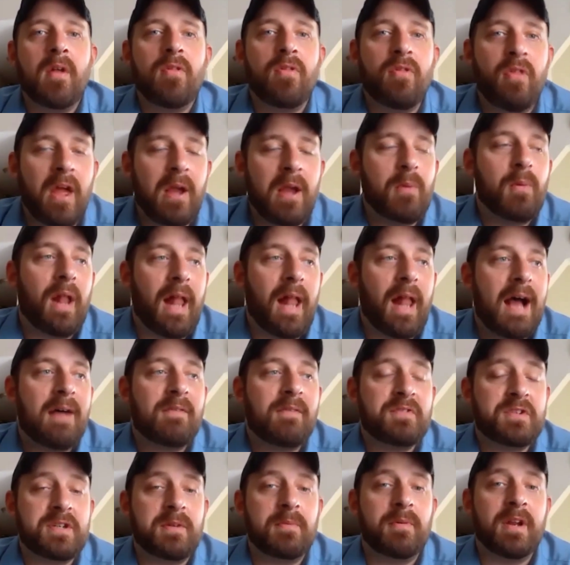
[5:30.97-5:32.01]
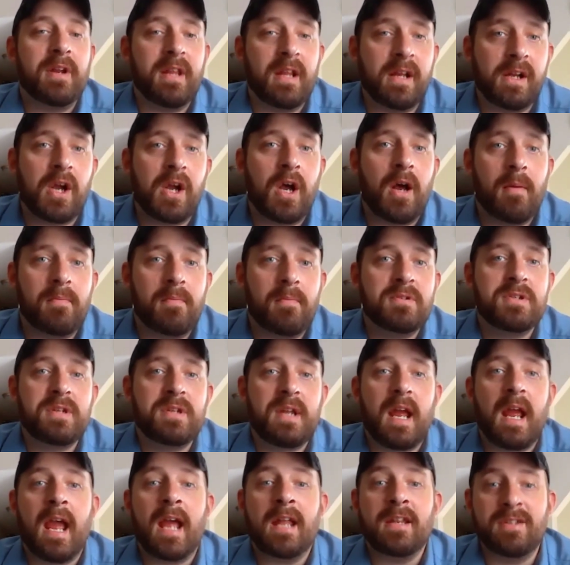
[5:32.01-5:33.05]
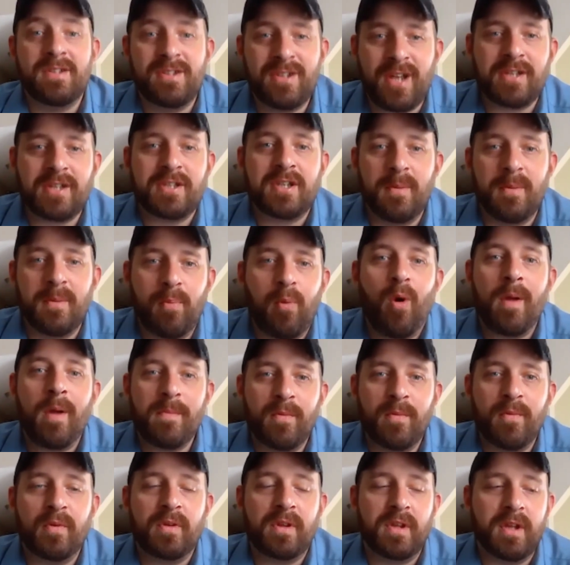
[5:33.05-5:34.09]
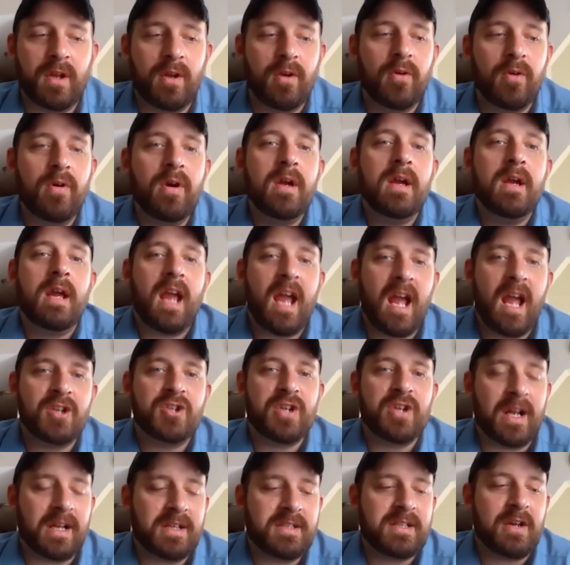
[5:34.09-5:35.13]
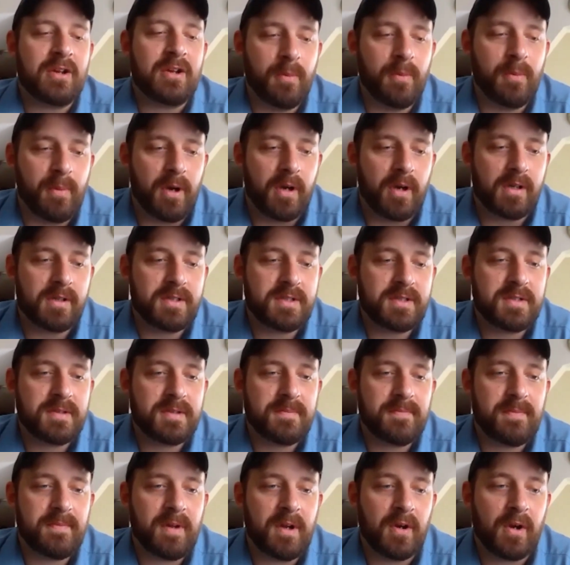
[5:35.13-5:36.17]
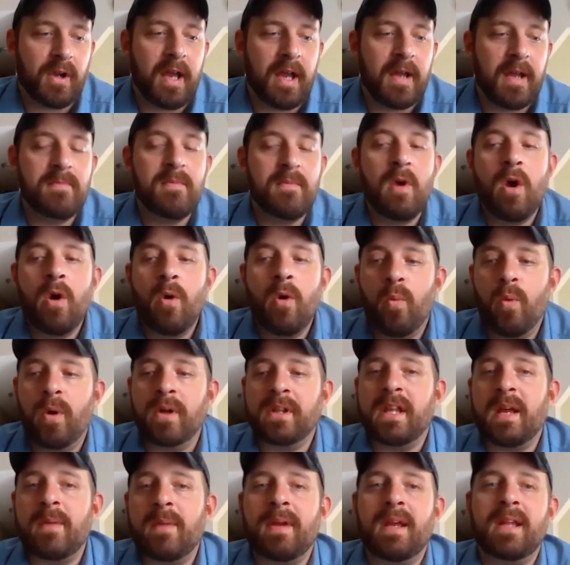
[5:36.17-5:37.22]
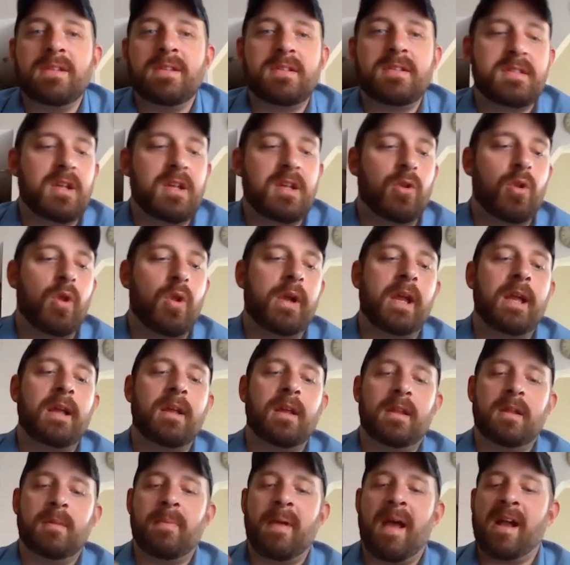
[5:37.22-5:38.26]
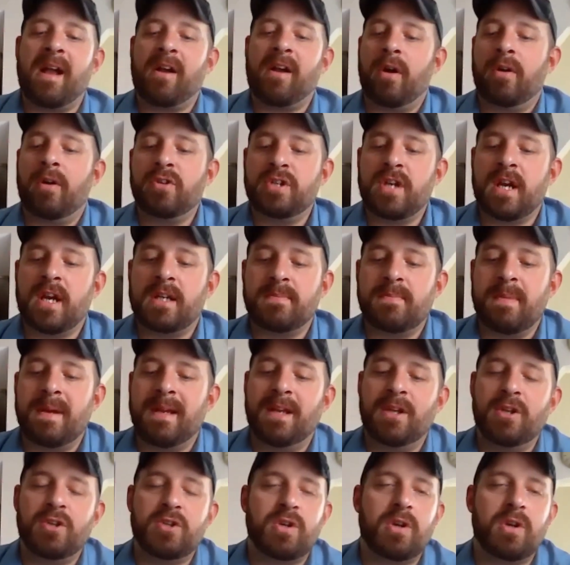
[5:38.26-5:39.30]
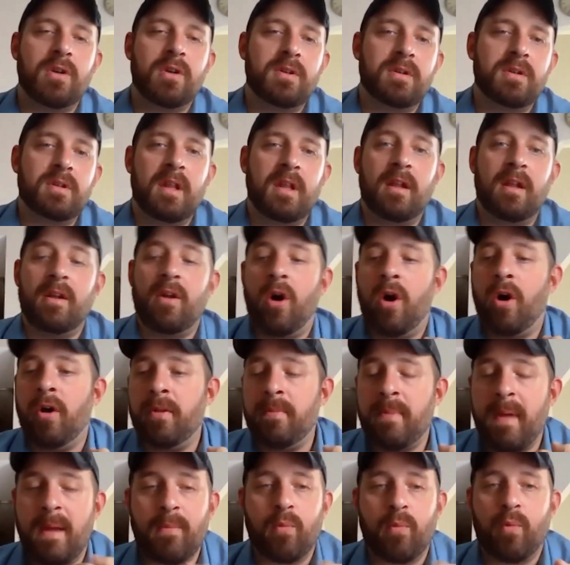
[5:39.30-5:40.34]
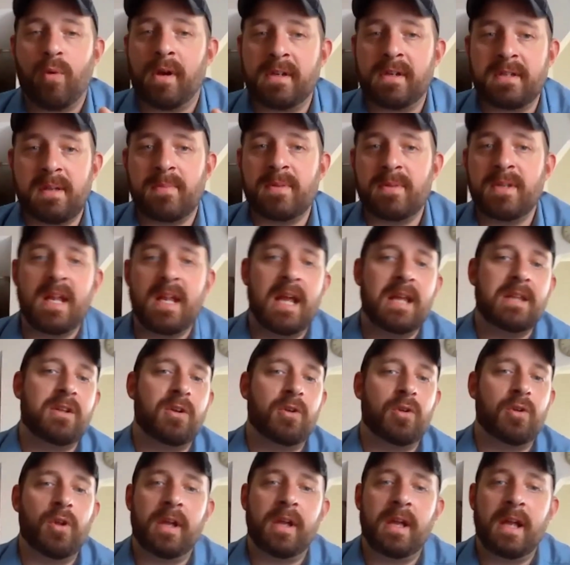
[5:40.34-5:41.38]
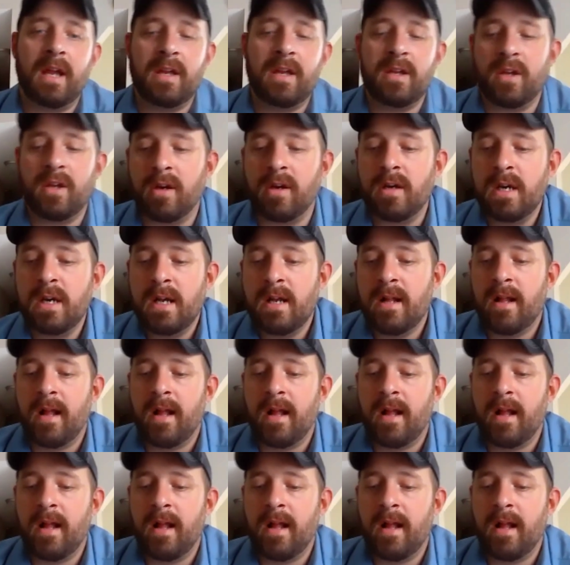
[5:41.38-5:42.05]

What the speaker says: they will have somebody that comes and sets an appointment with you and checks out your books. Okay. What that means is they're looking at the background checks, making sure that all the paperwork is up to date. They're looking at your